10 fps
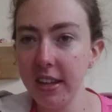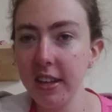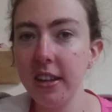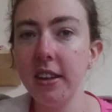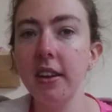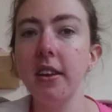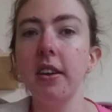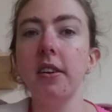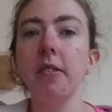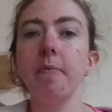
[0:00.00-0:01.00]
And she
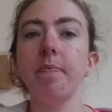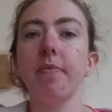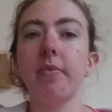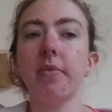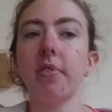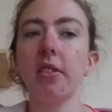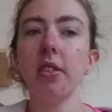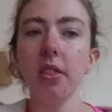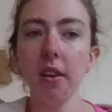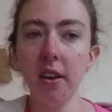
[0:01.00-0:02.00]
noted that
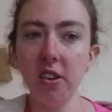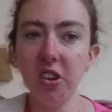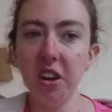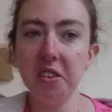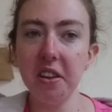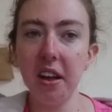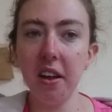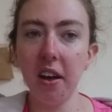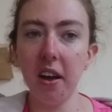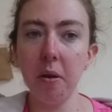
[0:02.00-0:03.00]
Amirani would become a
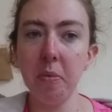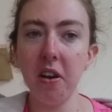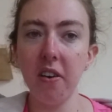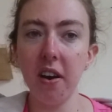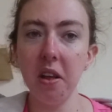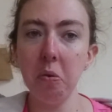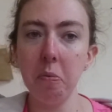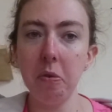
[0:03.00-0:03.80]
hero, and he would